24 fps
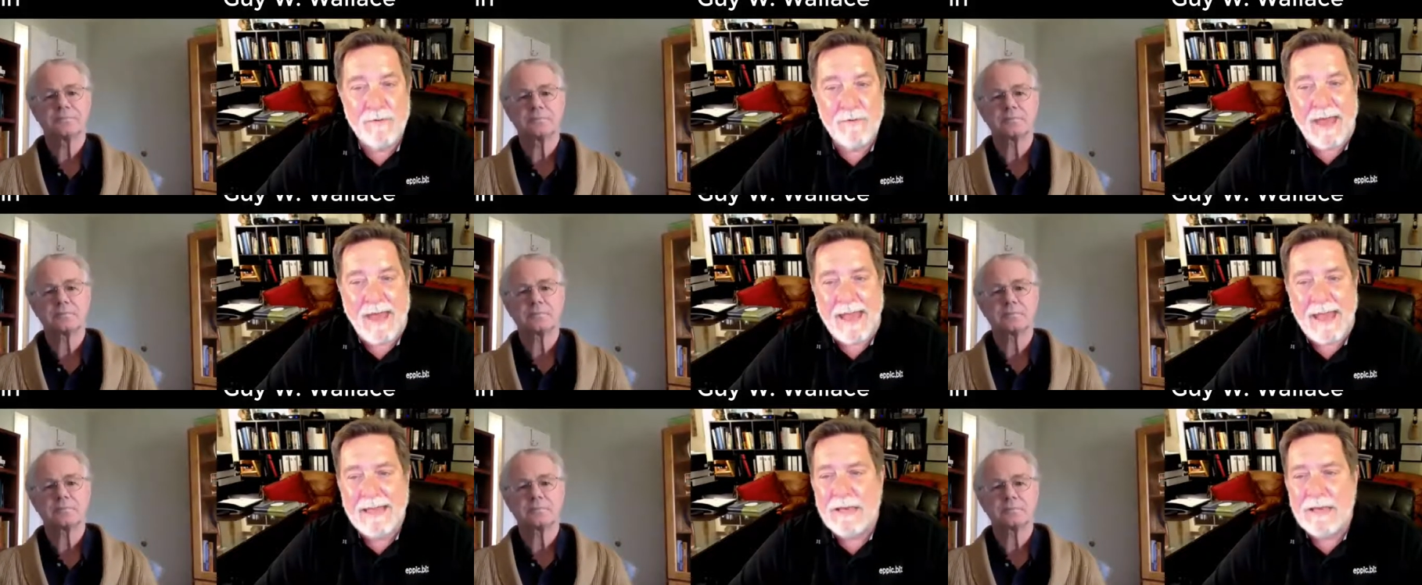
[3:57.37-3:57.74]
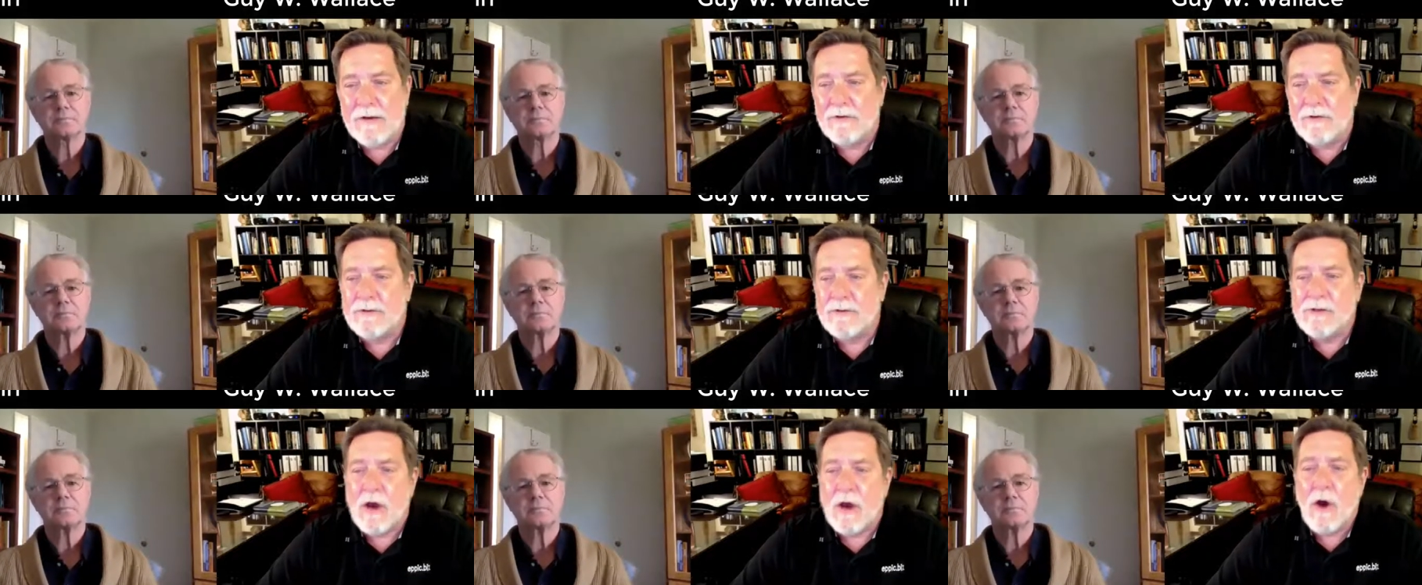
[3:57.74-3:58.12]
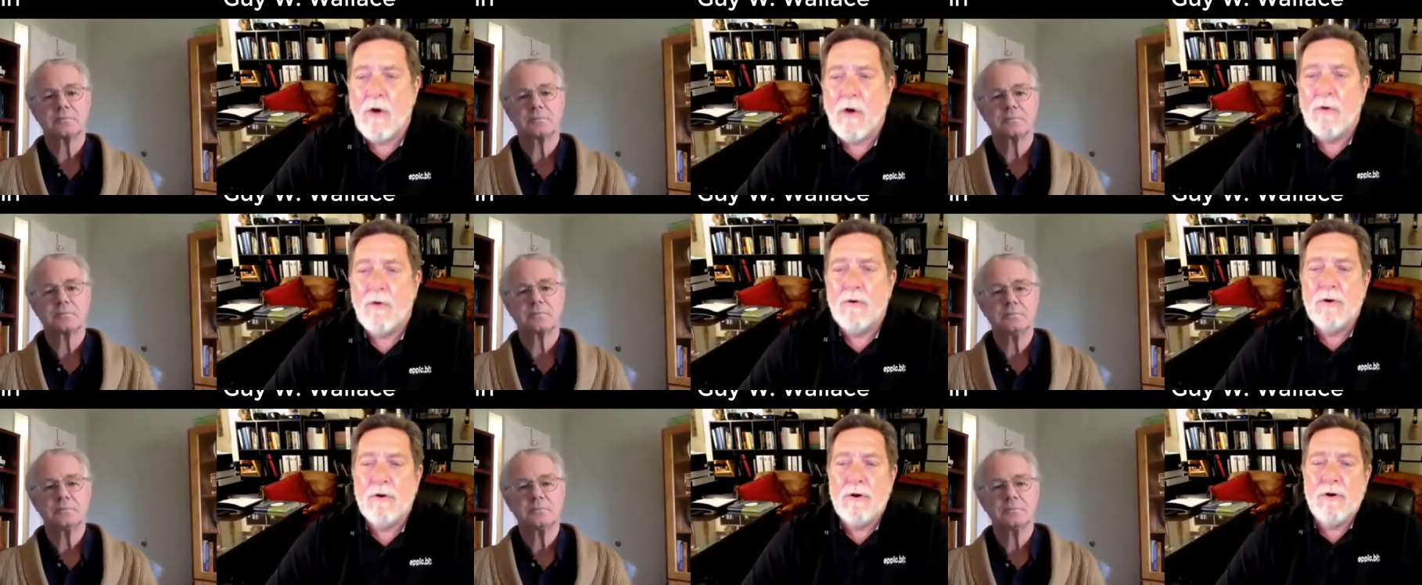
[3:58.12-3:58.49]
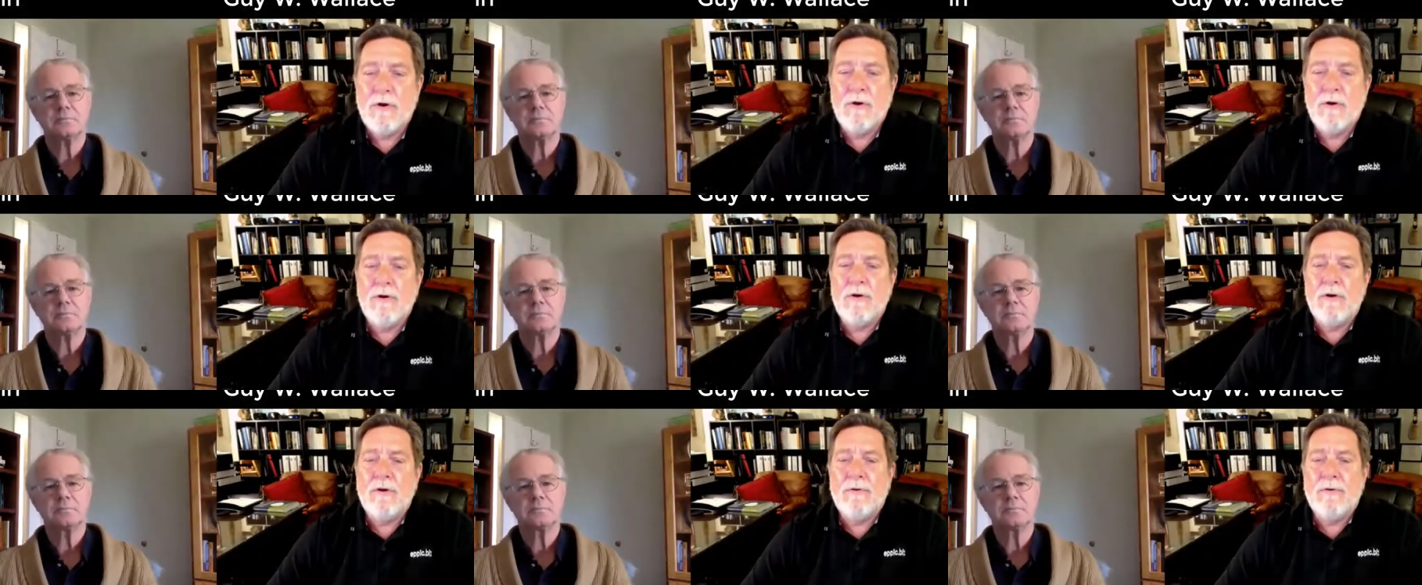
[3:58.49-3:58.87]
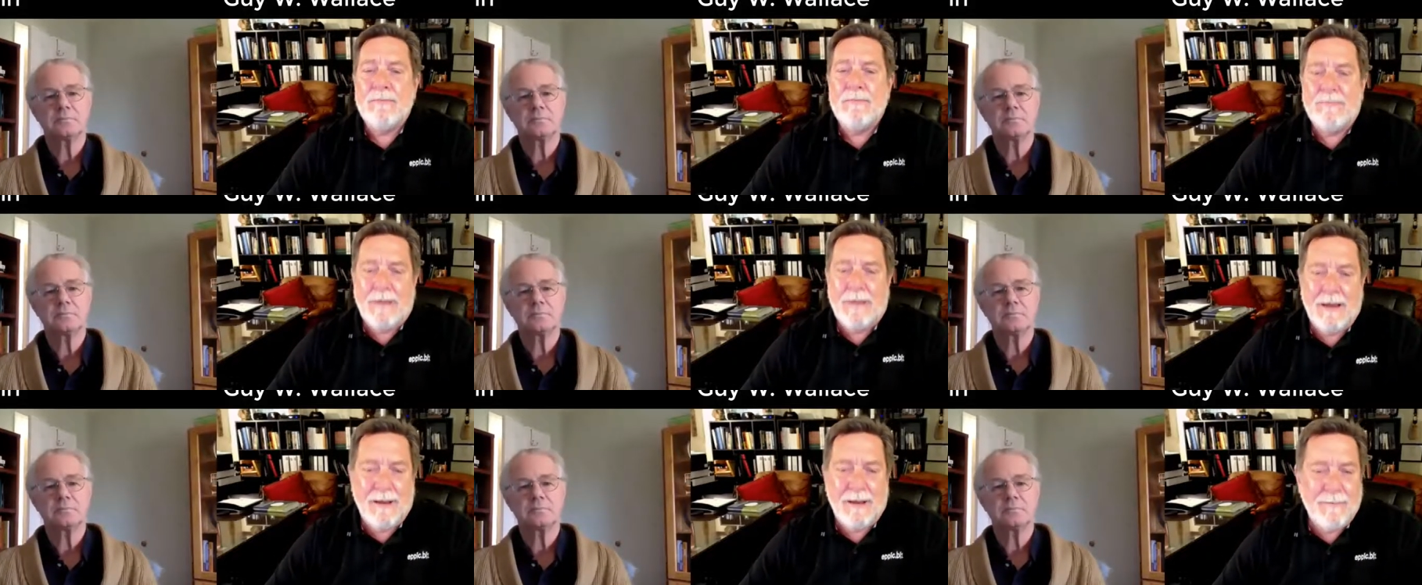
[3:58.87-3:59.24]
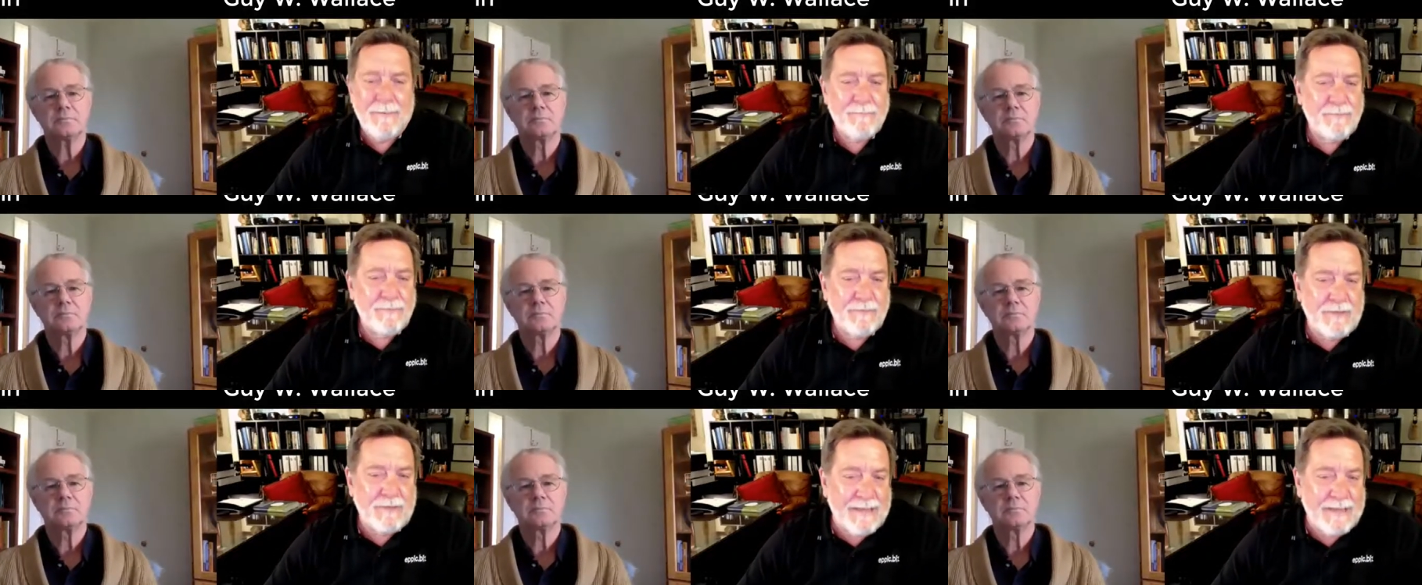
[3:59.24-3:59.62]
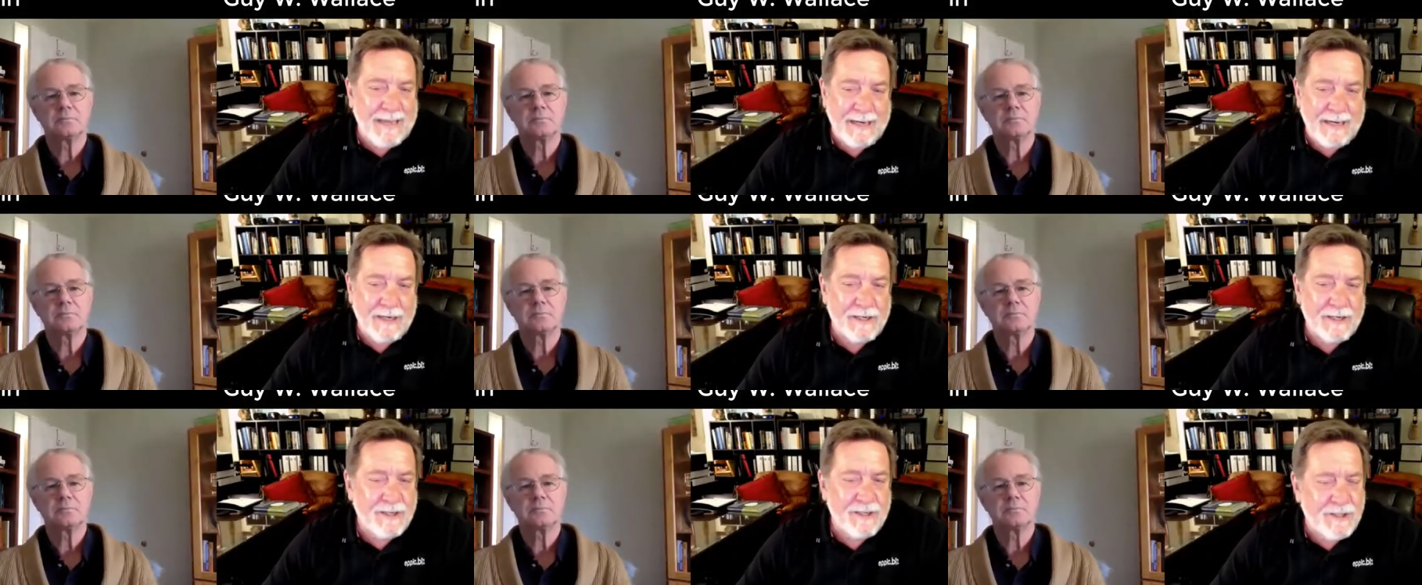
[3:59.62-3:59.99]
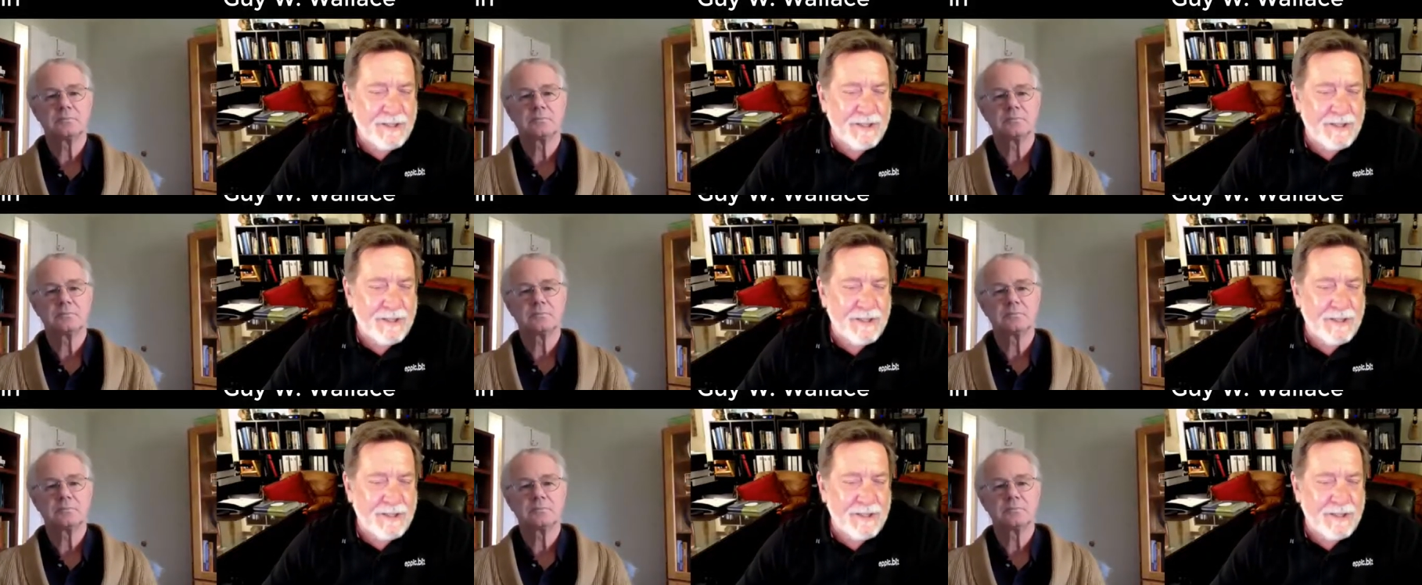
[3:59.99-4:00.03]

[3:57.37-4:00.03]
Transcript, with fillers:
Speaker 1: Well, thank you. So. Um, can